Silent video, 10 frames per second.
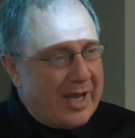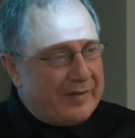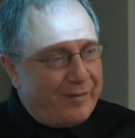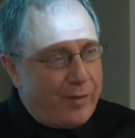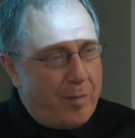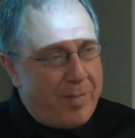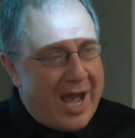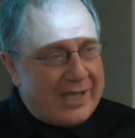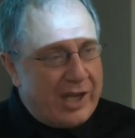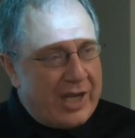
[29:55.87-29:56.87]
but for
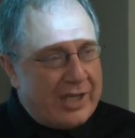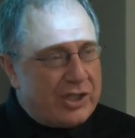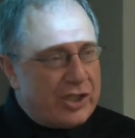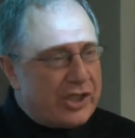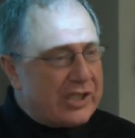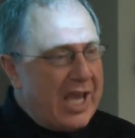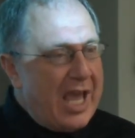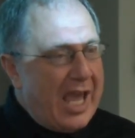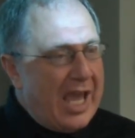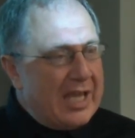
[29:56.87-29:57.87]
binary integers
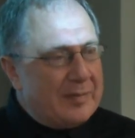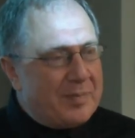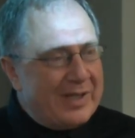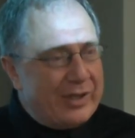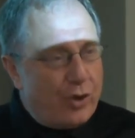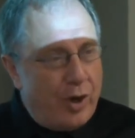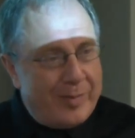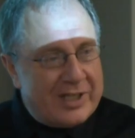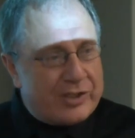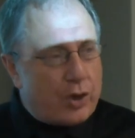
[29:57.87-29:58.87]
and
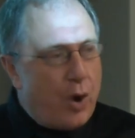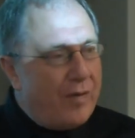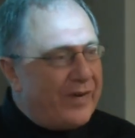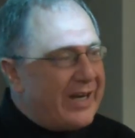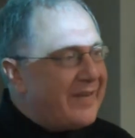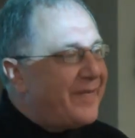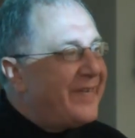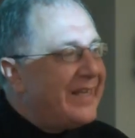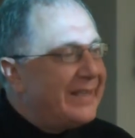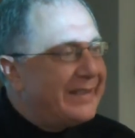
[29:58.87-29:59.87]
polynomials over a
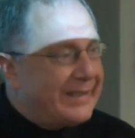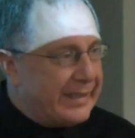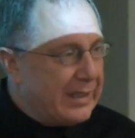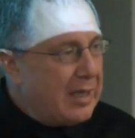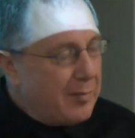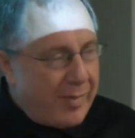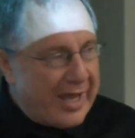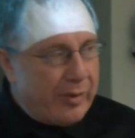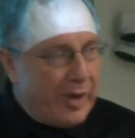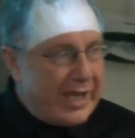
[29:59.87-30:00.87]
field.
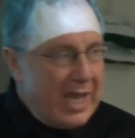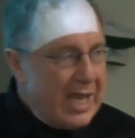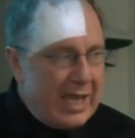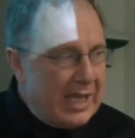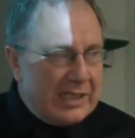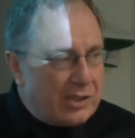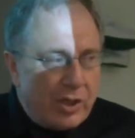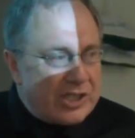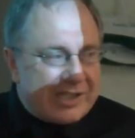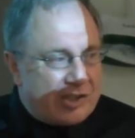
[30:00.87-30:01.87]
By the way, it's
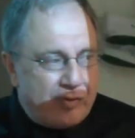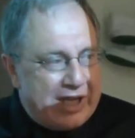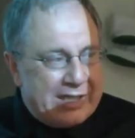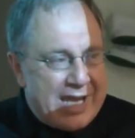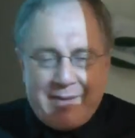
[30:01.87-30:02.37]
not just real